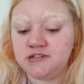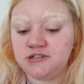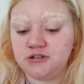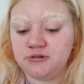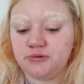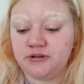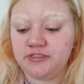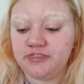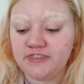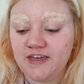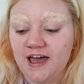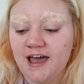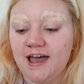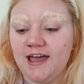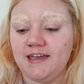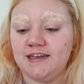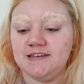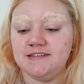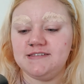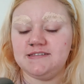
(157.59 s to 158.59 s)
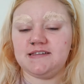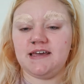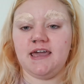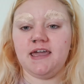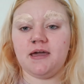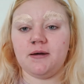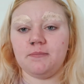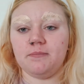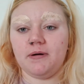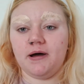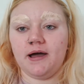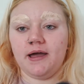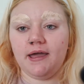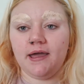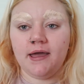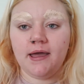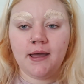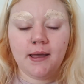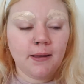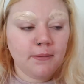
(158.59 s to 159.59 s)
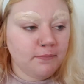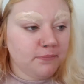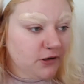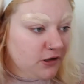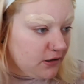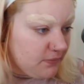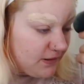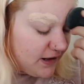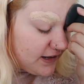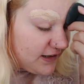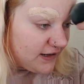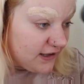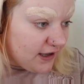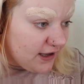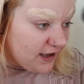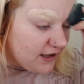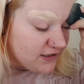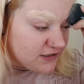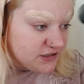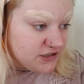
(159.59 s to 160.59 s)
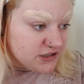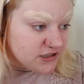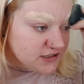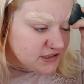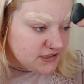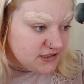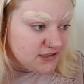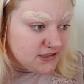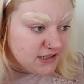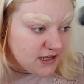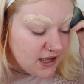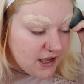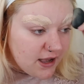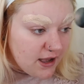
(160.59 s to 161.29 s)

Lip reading: do with that is take my beauty blender and just